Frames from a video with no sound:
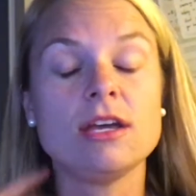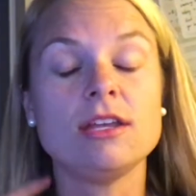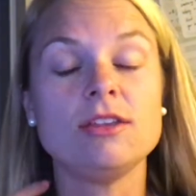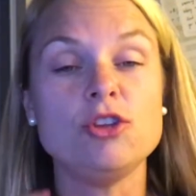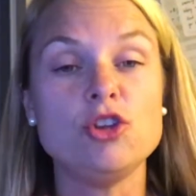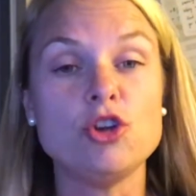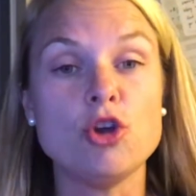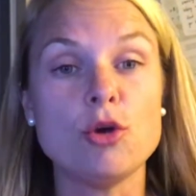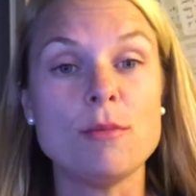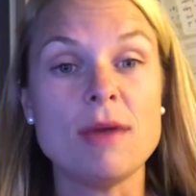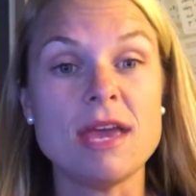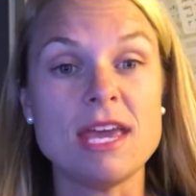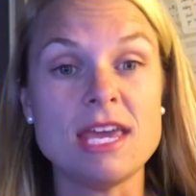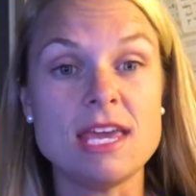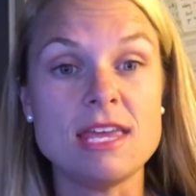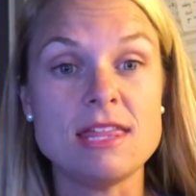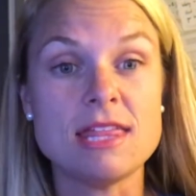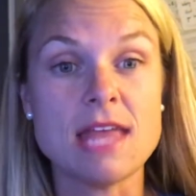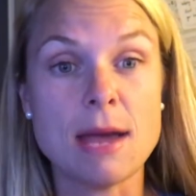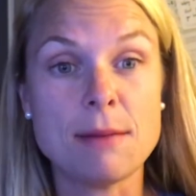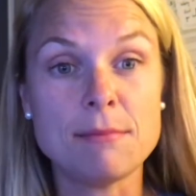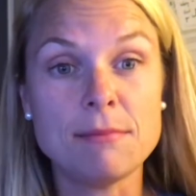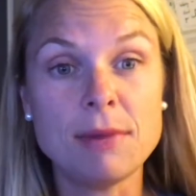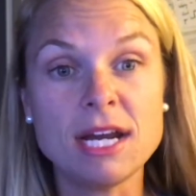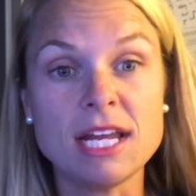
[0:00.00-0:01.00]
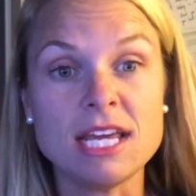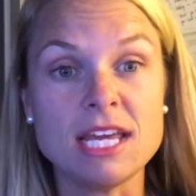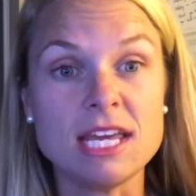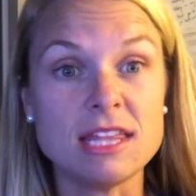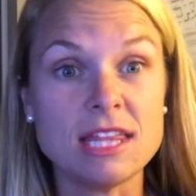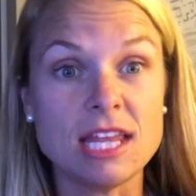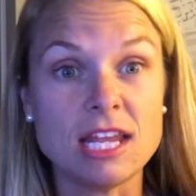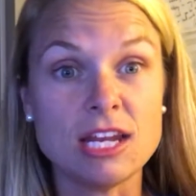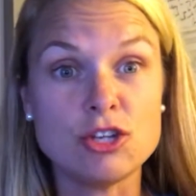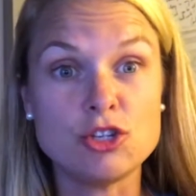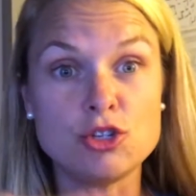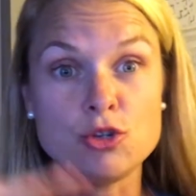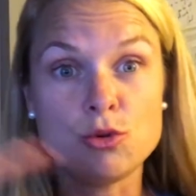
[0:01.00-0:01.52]
you know making that money and
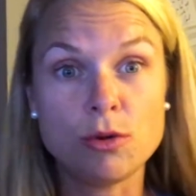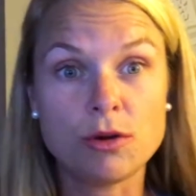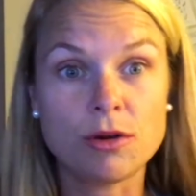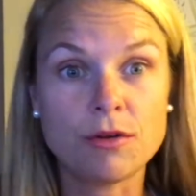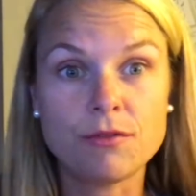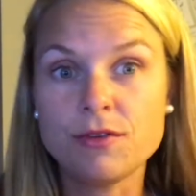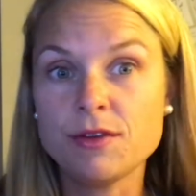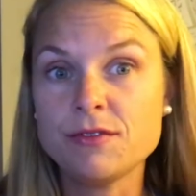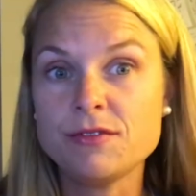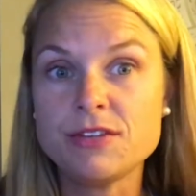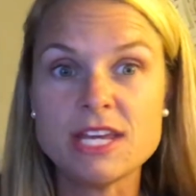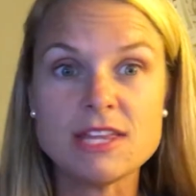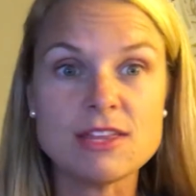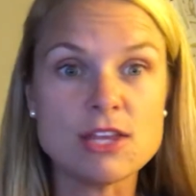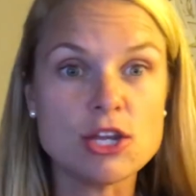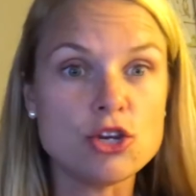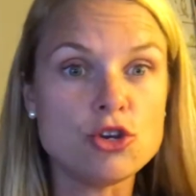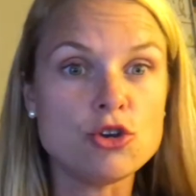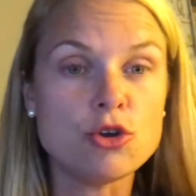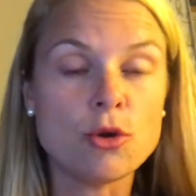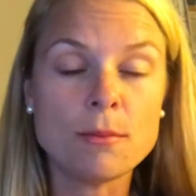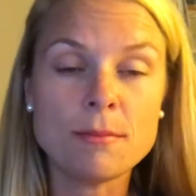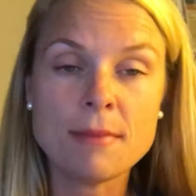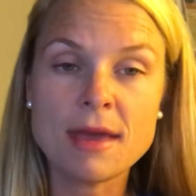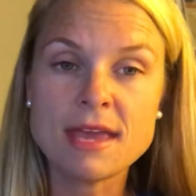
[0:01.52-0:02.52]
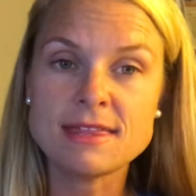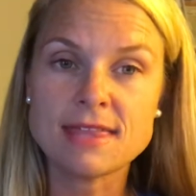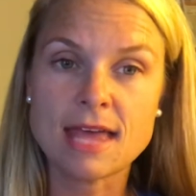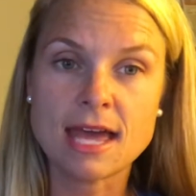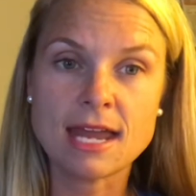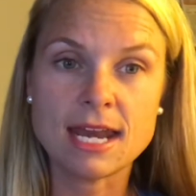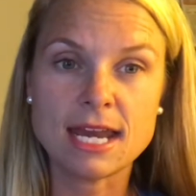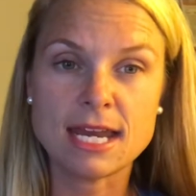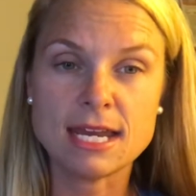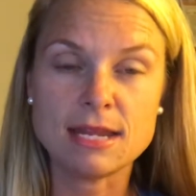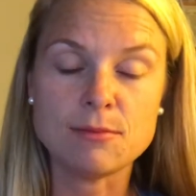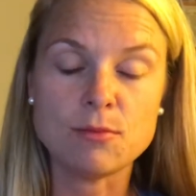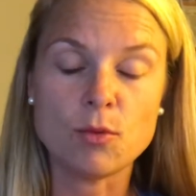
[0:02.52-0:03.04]
then 250 and then you don't make
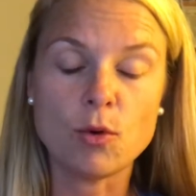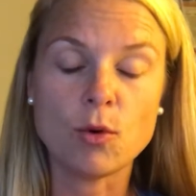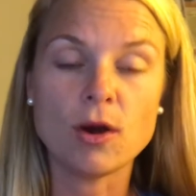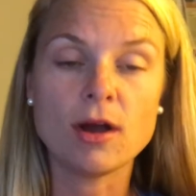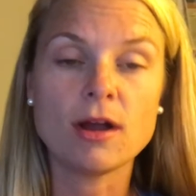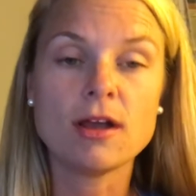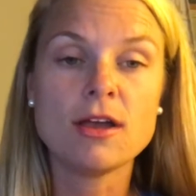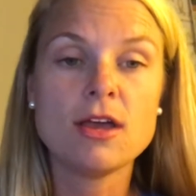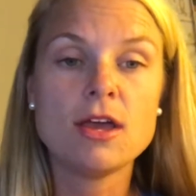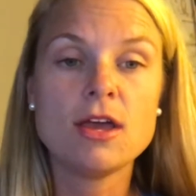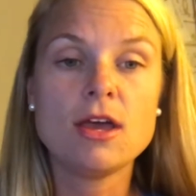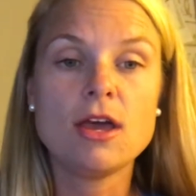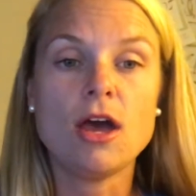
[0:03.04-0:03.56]
that anymore